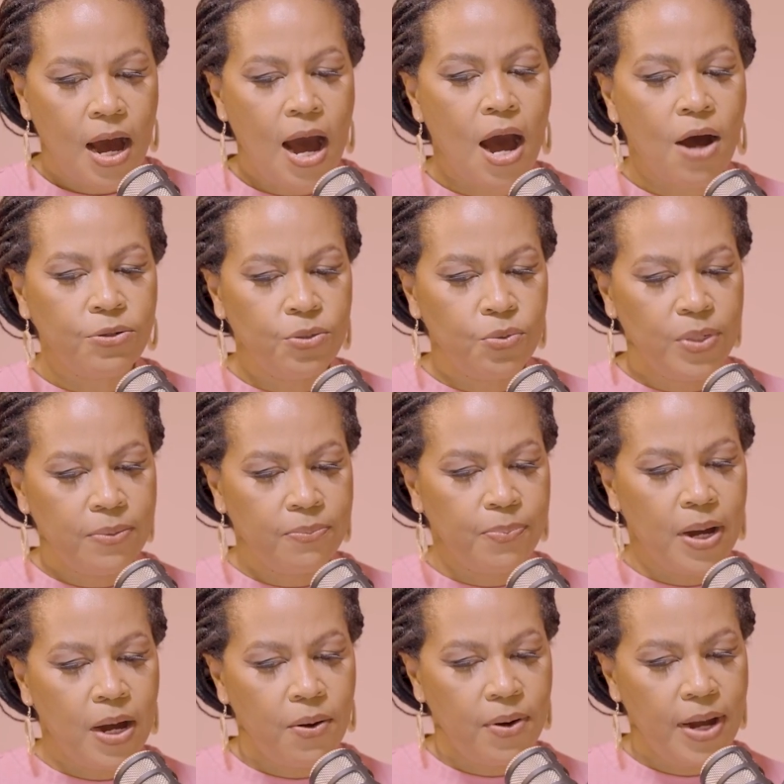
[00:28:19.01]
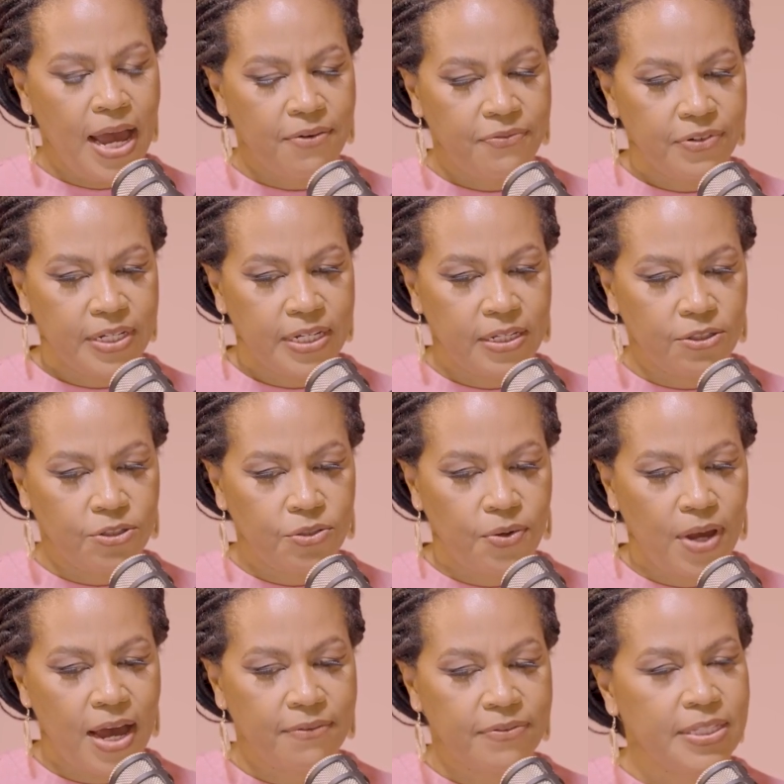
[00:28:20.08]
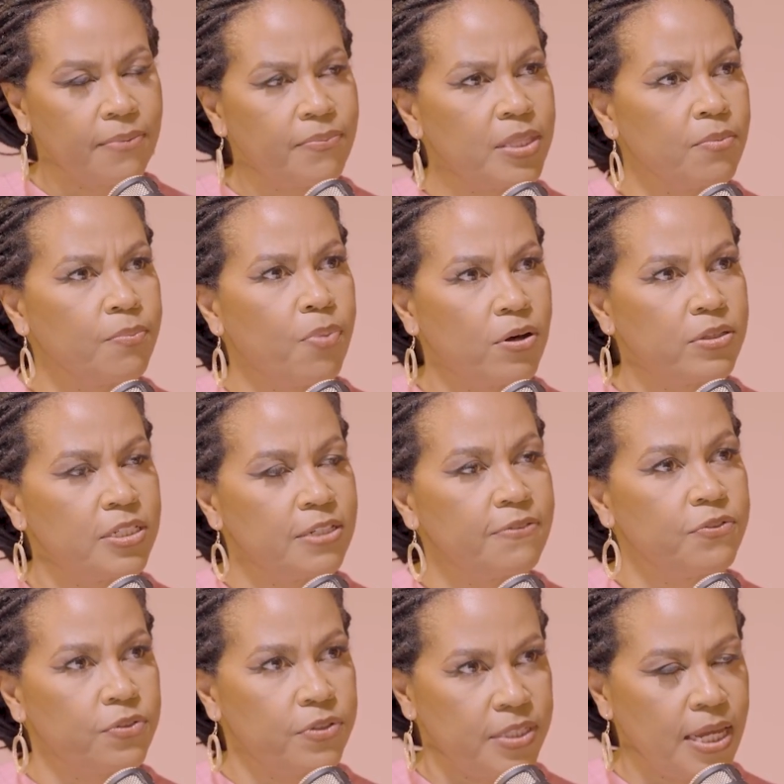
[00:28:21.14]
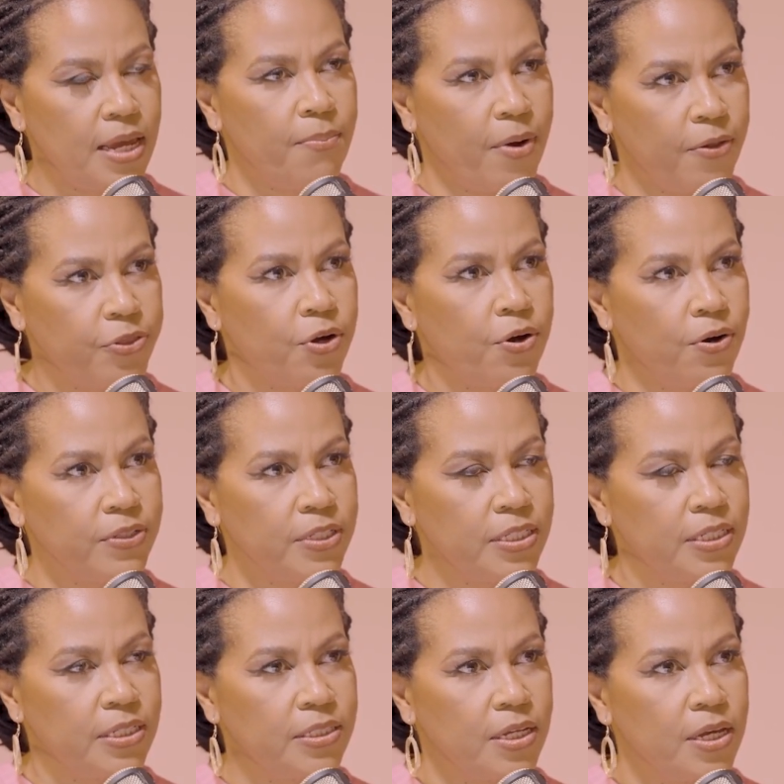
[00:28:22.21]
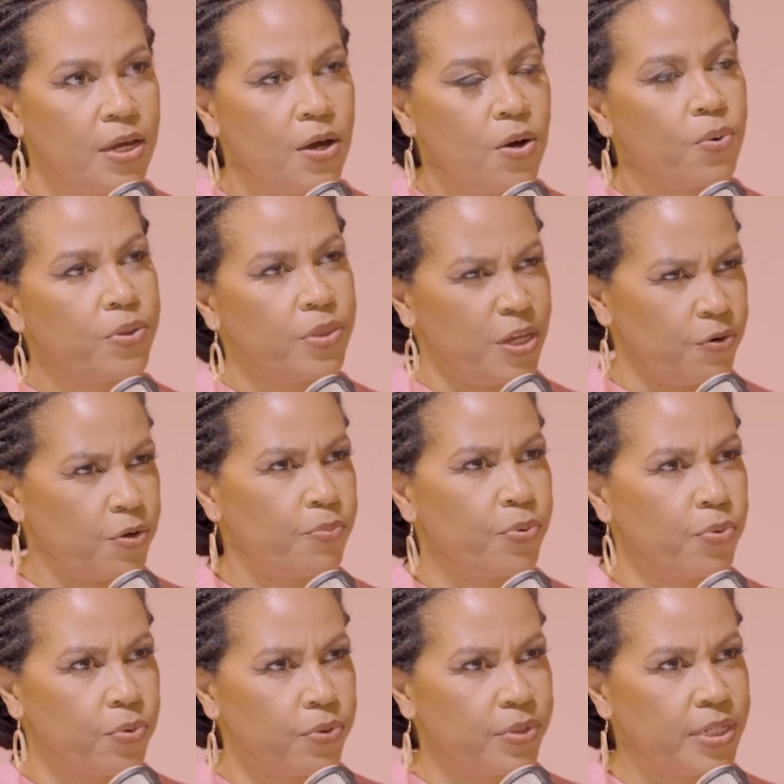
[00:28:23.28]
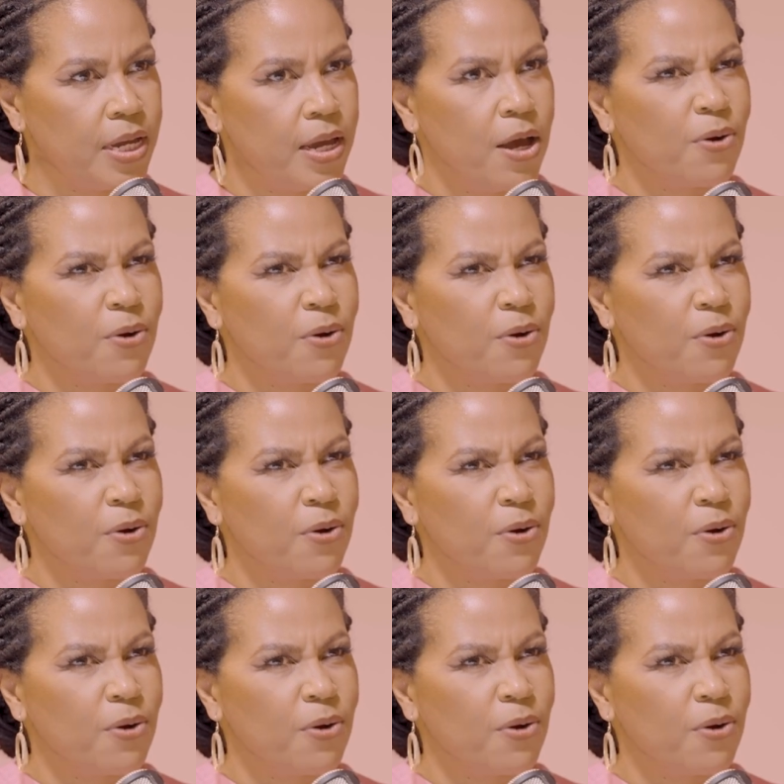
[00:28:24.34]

How do we empower Africans to have something positive to say about the continent when they're abroad?